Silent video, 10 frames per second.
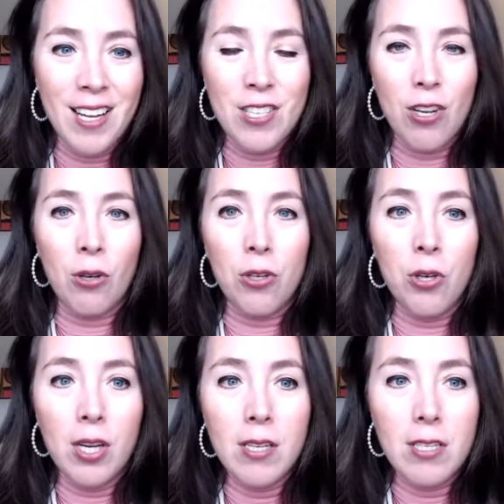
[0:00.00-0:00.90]
So you
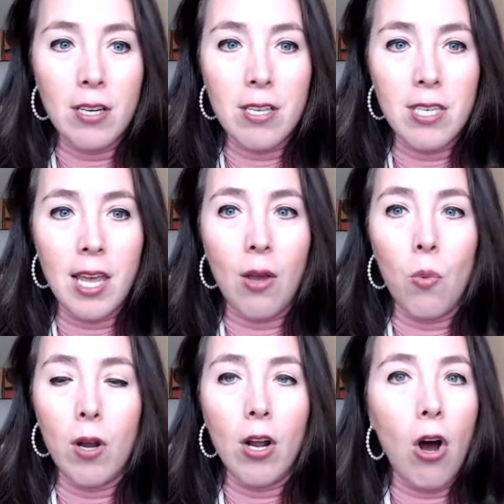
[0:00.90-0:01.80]
need to start seeing
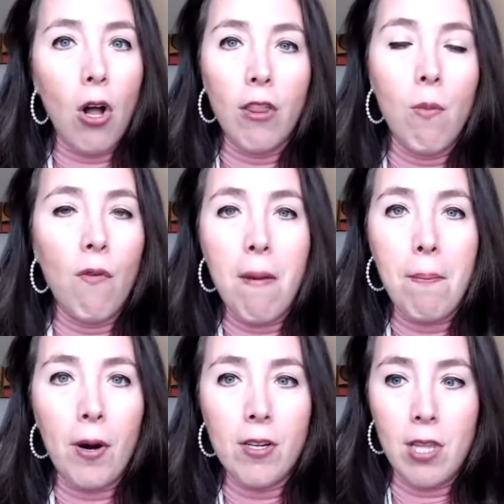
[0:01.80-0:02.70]
what are all the moving
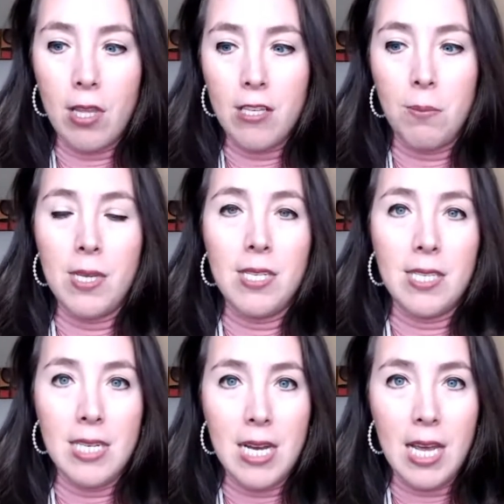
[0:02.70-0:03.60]
parts that this
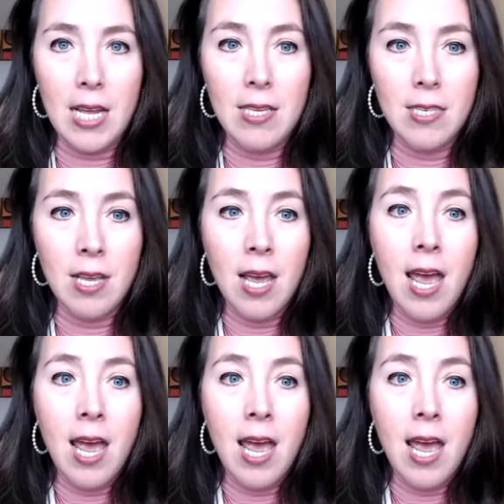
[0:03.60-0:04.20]
business needs